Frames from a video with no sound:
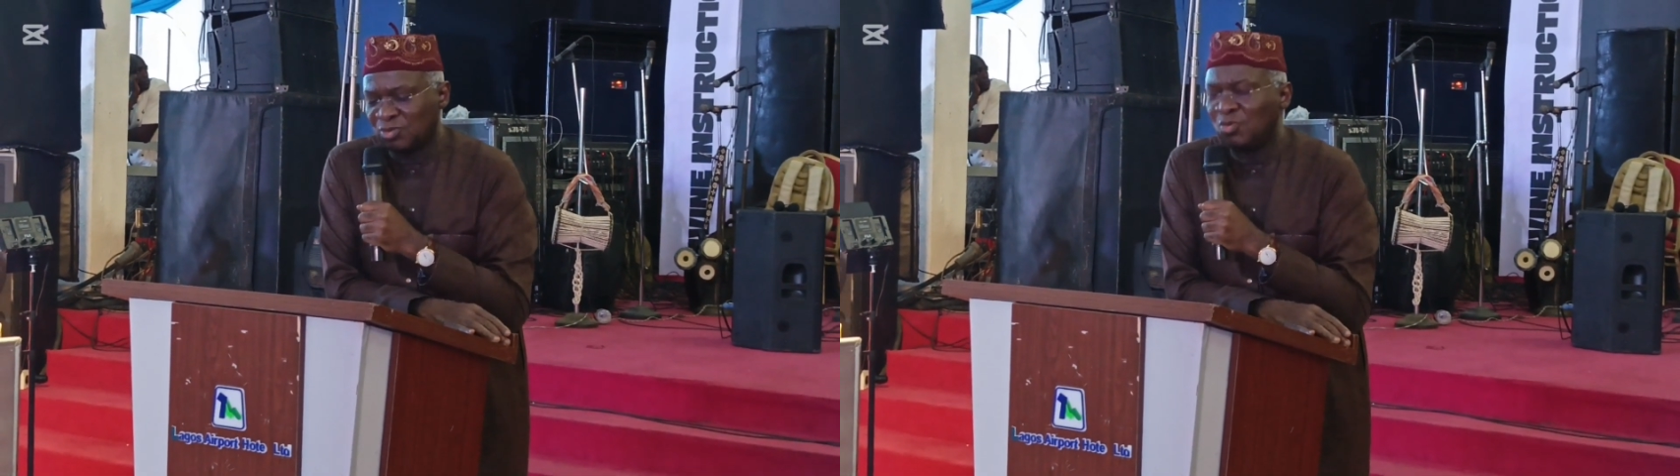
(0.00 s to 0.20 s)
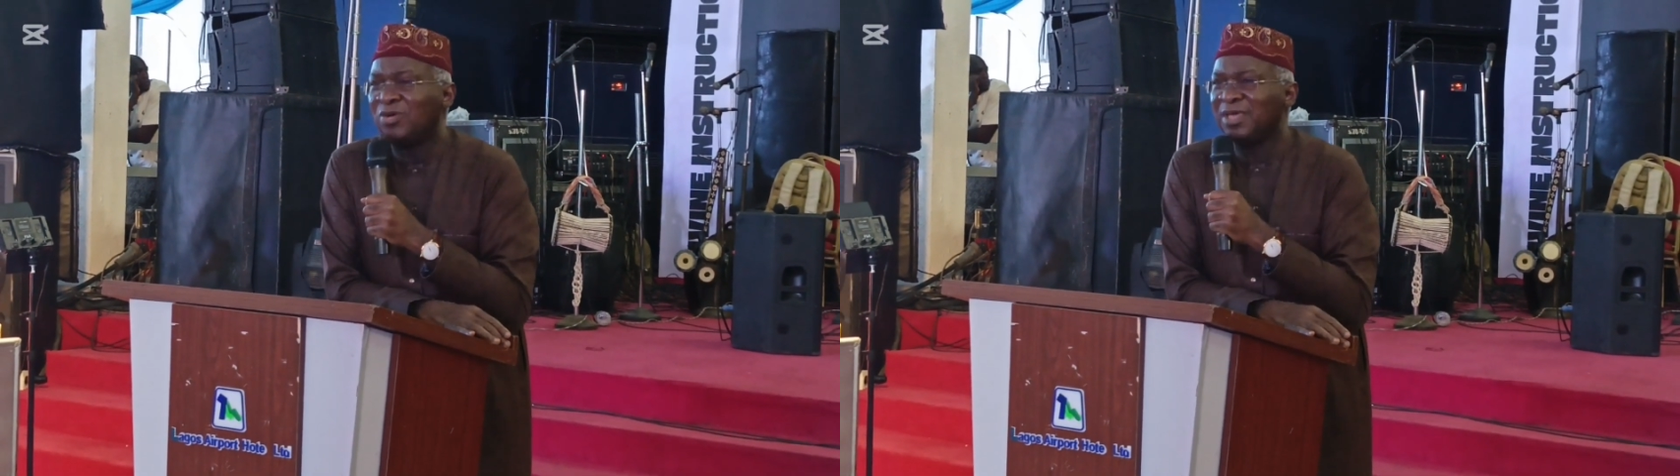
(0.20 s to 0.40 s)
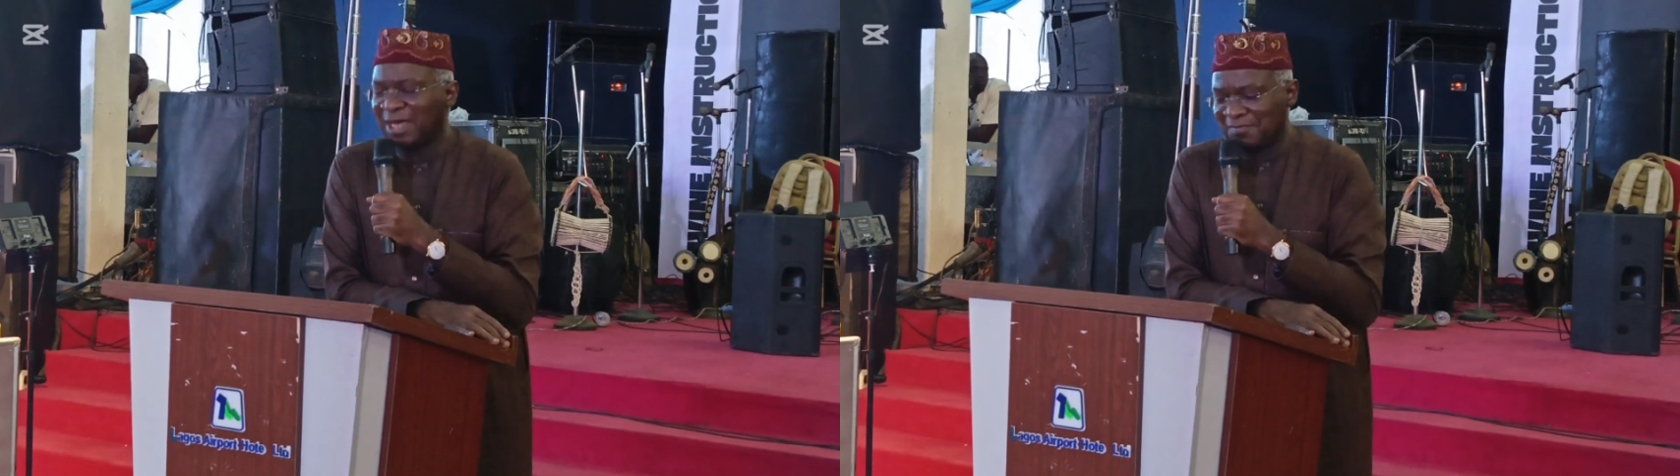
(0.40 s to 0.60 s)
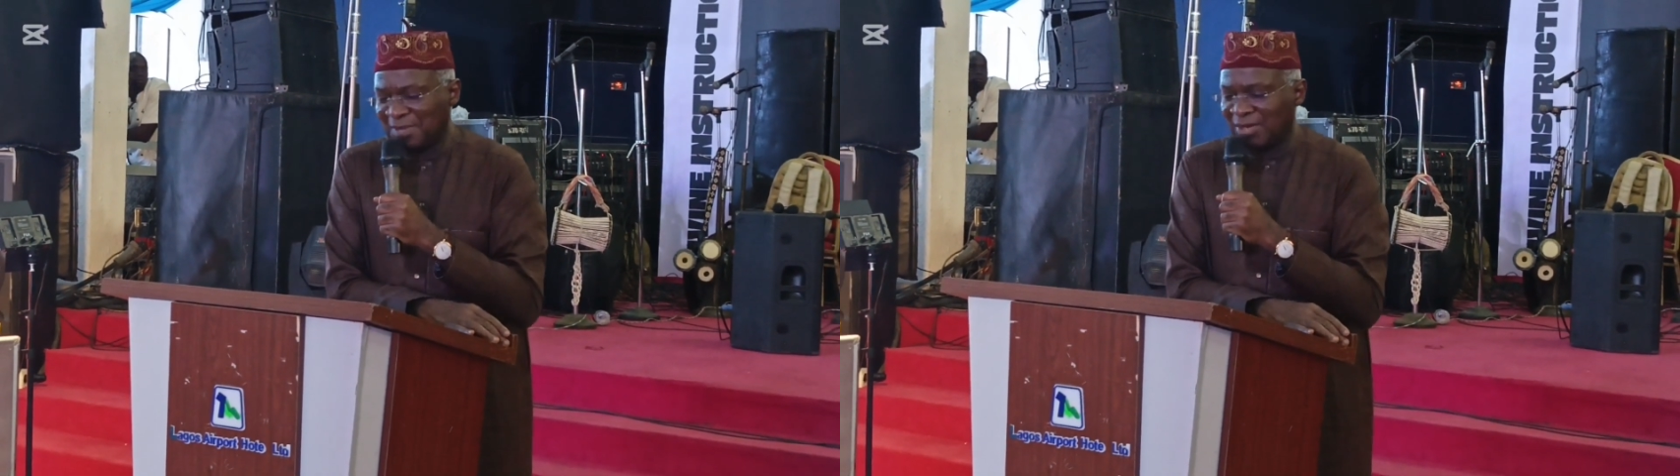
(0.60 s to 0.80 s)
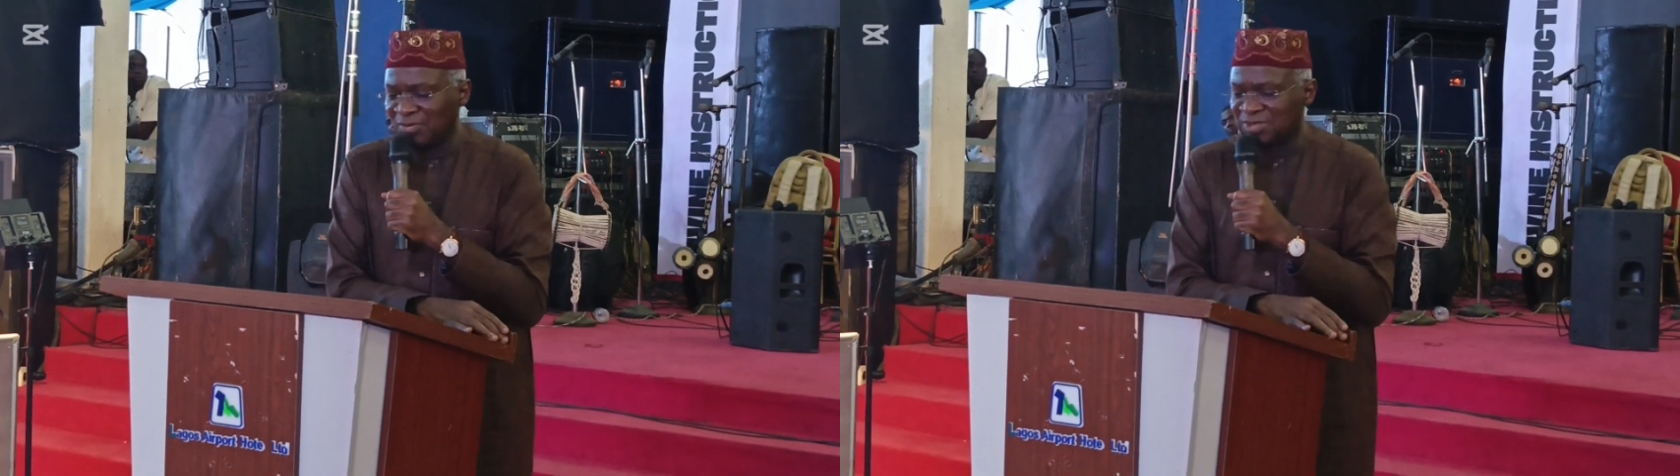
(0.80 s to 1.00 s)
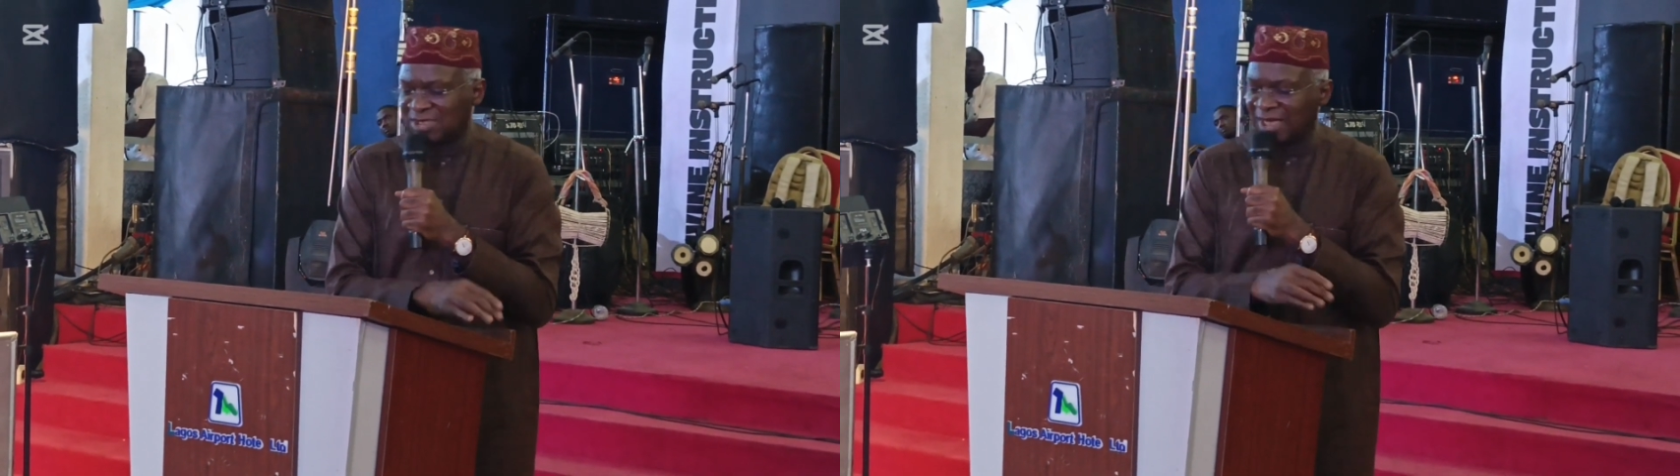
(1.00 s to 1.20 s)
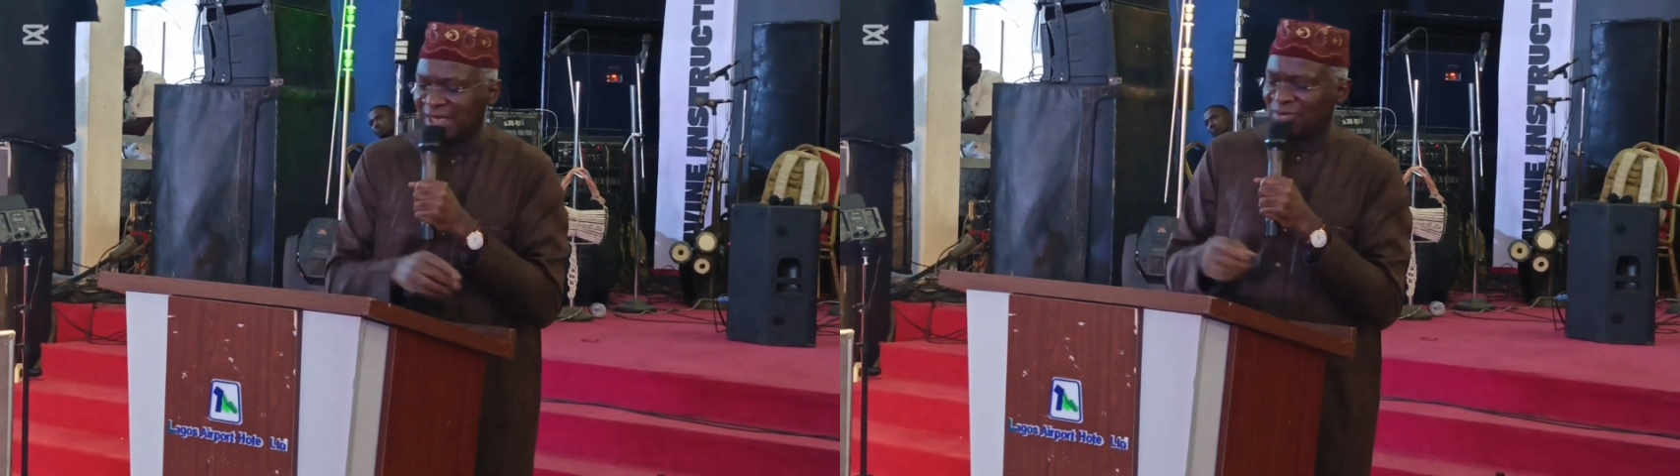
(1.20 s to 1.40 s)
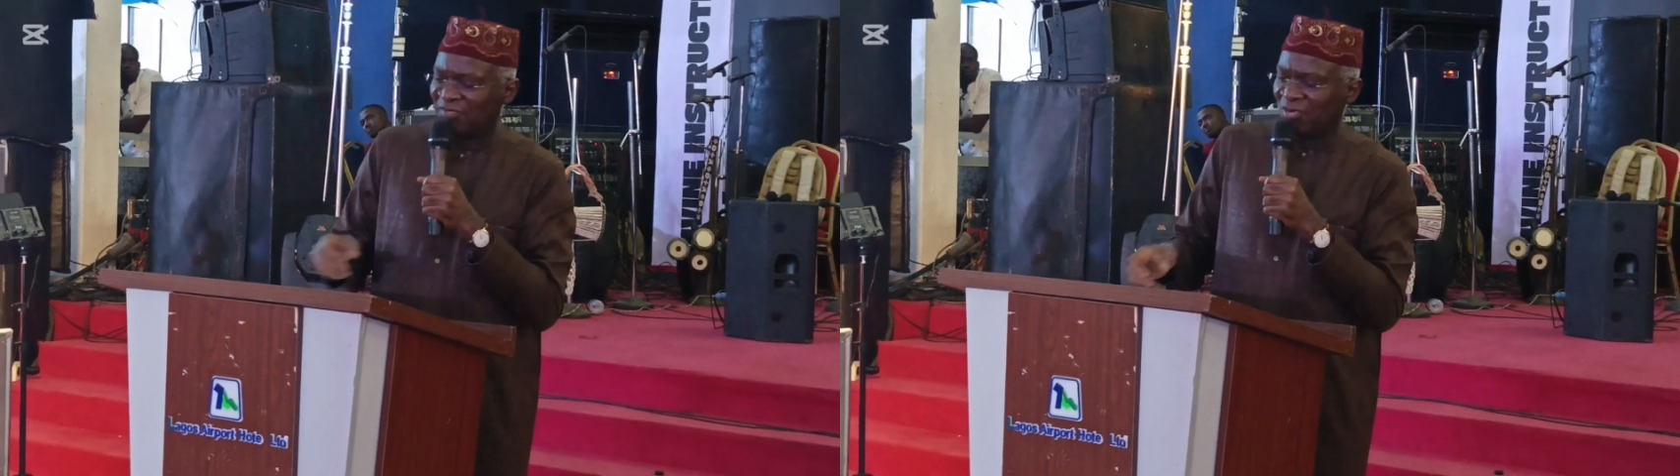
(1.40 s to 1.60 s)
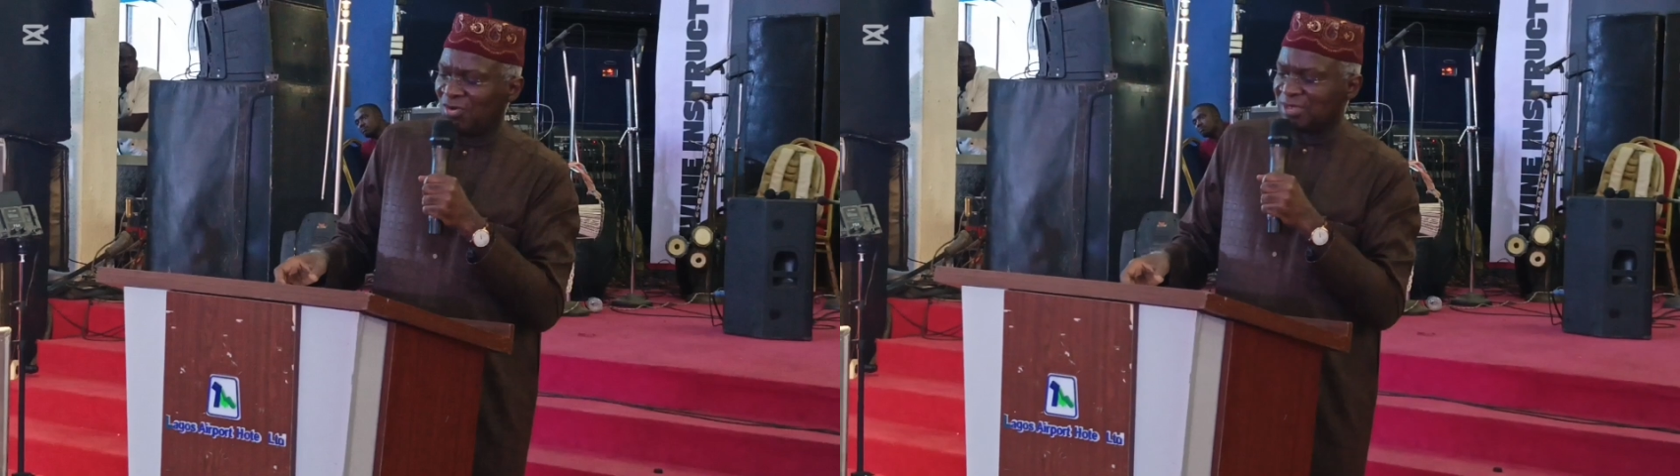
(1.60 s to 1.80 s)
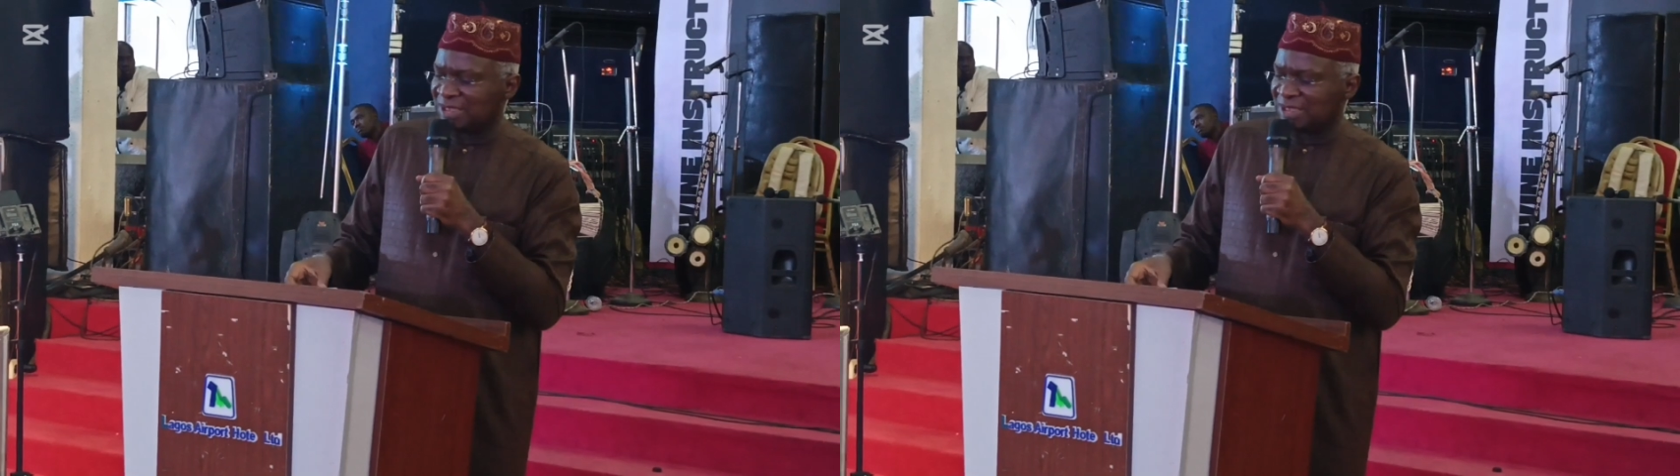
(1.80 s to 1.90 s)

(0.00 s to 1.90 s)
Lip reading: to hear my own side of all